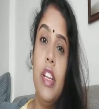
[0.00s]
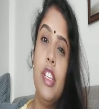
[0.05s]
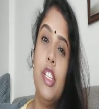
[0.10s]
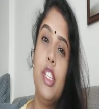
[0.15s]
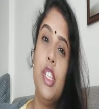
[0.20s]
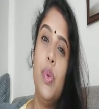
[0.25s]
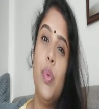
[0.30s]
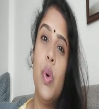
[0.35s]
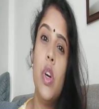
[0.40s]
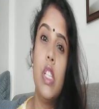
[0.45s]

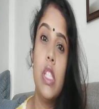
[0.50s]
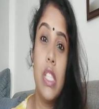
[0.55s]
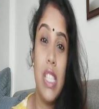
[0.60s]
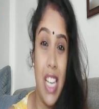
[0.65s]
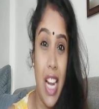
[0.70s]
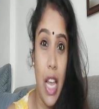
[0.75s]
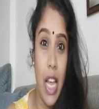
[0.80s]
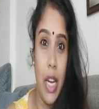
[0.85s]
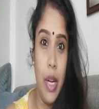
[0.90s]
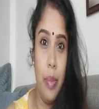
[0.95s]
she was
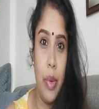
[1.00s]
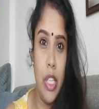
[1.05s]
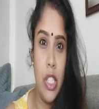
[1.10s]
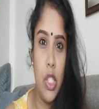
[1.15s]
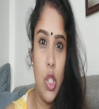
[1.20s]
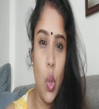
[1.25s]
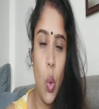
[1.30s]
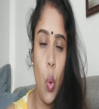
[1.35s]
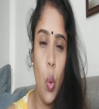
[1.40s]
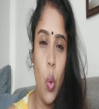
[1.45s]
9
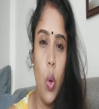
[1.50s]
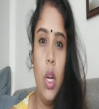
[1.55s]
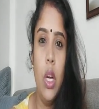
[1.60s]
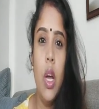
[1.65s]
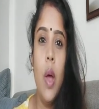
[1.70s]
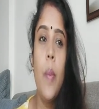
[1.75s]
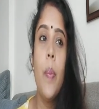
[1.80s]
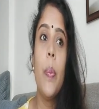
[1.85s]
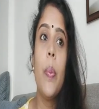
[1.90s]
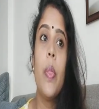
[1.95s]
months old.
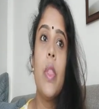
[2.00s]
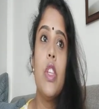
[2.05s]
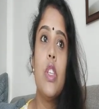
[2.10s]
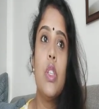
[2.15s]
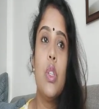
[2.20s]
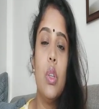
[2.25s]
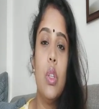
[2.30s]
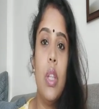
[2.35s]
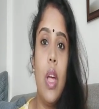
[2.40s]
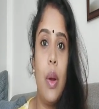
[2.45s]

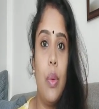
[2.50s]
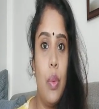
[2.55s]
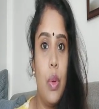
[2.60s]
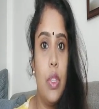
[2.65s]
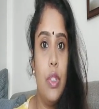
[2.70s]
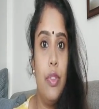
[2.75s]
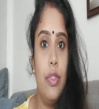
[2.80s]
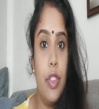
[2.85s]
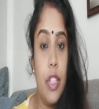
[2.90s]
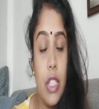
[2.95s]
So that
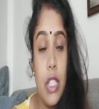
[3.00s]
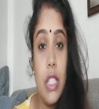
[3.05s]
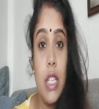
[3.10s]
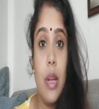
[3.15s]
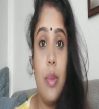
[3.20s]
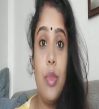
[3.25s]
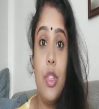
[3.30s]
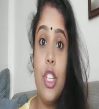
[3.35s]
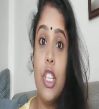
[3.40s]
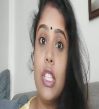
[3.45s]
was first
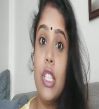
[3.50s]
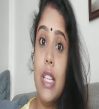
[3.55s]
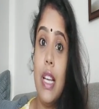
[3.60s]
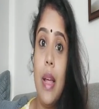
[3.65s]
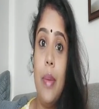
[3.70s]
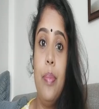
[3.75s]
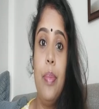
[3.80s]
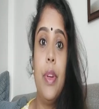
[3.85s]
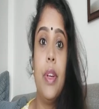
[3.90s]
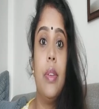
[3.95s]
time she
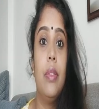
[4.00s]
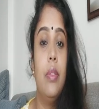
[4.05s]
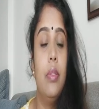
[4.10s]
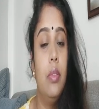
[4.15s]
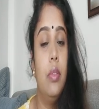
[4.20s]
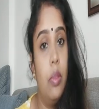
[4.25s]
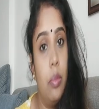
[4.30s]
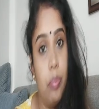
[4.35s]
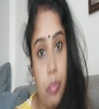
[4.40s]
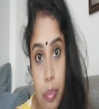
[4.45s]
slept
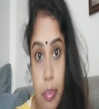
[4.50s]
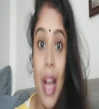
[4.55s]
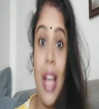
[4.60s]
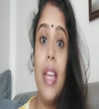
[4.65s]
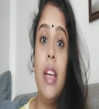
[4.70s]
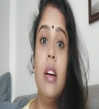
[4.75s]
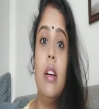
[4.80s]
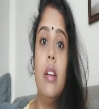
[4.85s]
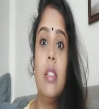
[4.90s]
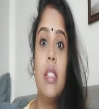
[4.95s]

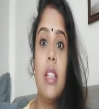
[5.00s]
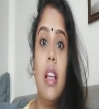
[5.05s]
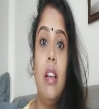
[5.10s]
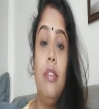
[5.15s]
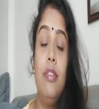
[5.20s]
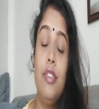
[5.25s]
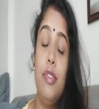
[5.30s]
by herself.